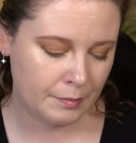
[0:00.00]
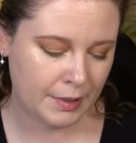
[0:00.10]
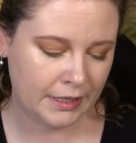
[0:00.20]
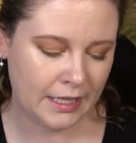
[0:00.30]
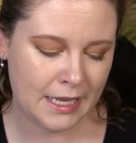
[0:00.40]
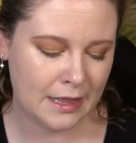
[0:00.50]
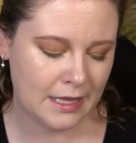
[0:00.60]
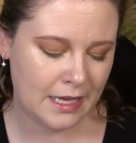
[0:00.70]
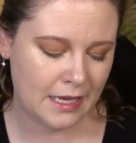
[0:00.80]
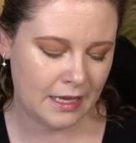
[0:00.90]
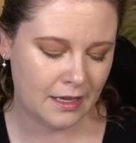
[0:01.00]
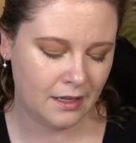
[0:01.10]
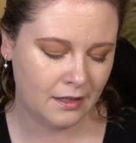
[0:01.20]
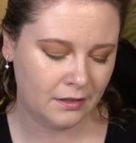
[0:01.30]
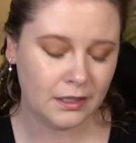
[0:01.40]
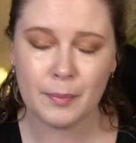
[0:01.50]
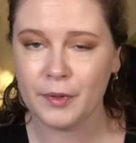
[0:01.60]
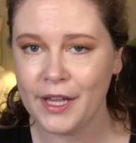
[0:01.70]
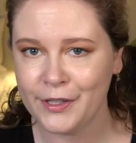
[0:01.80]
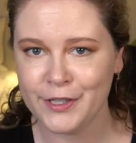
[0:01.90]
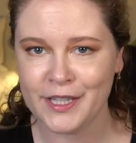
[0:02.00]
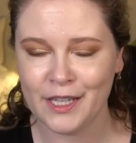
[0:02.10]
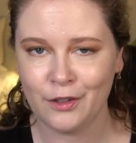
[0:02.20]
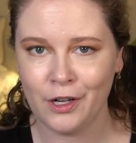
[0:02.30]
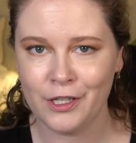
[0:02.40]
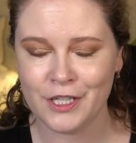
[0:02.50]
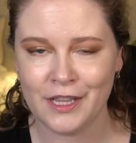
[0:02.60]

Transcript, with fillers: but like the lip liners they launched,